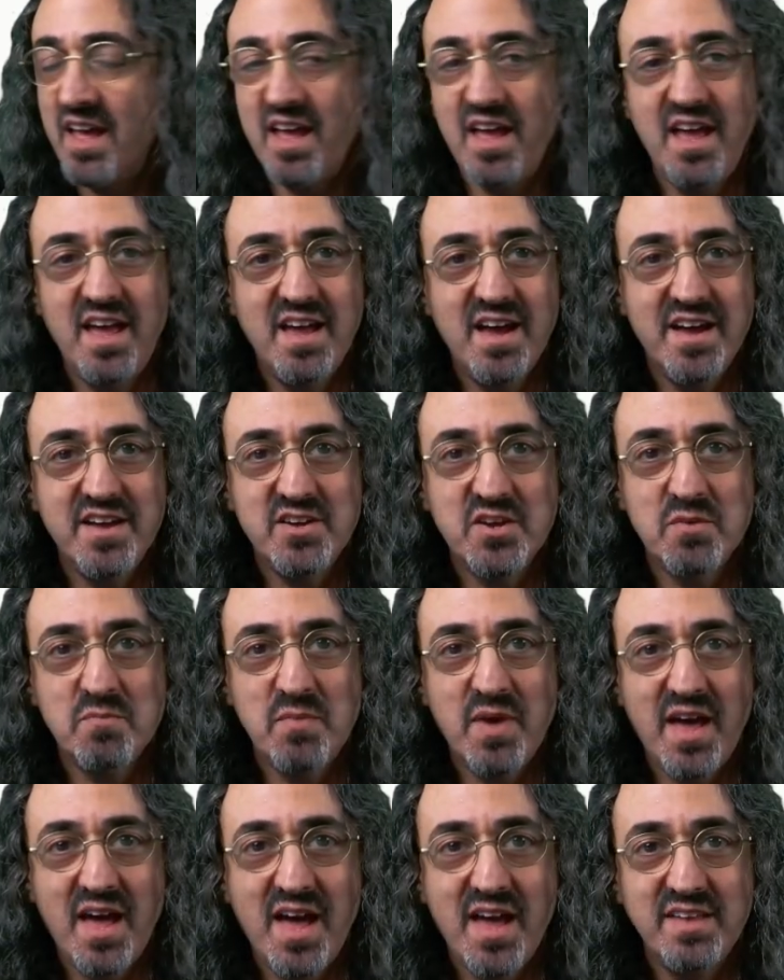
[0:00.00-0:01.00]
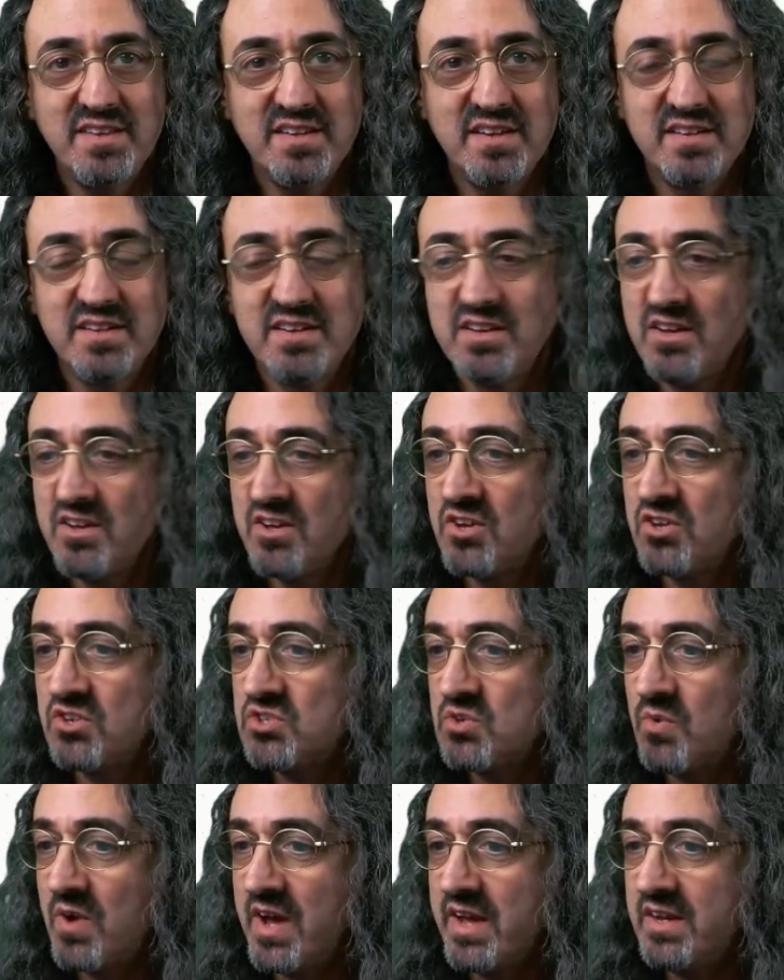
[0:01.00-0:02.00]
AI companion.
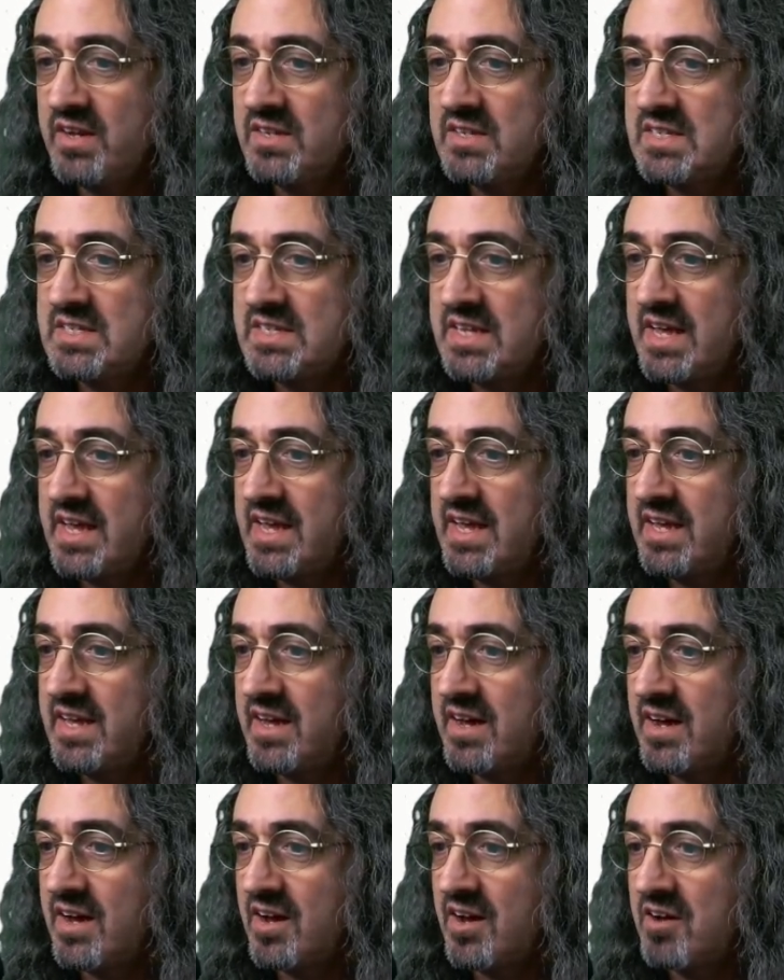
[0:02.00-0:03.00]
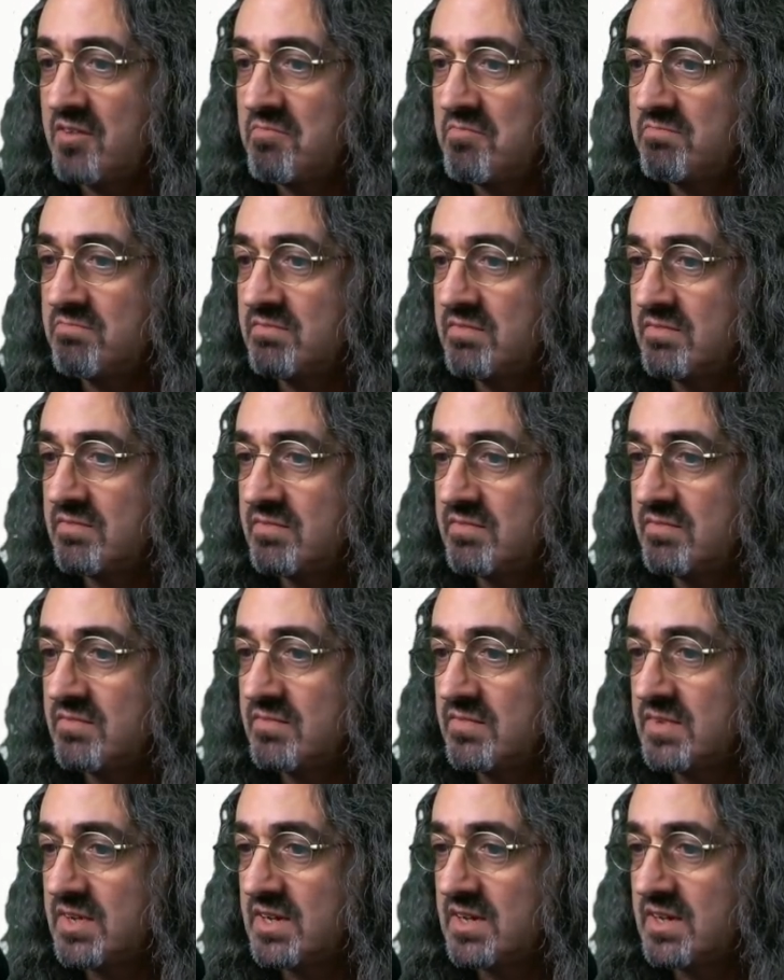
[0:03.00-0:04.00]
So I could say,
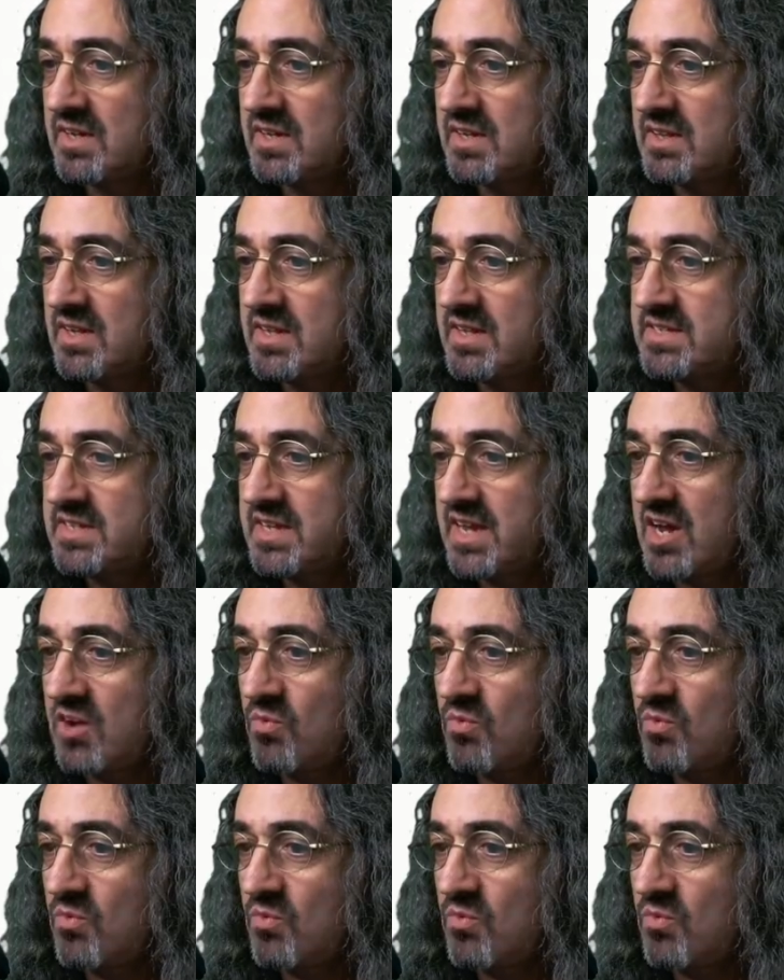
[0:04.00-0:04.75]
let's say I